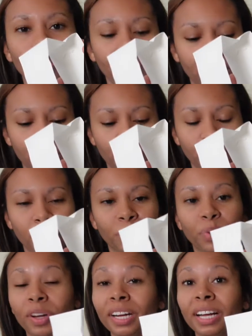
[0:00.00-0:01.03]
gonna do is
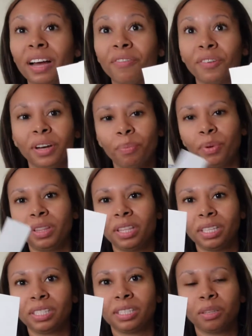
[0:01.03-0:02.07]
we're gonna cover it up with
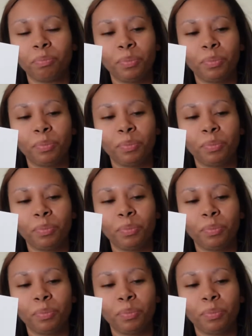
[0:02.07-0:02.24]
this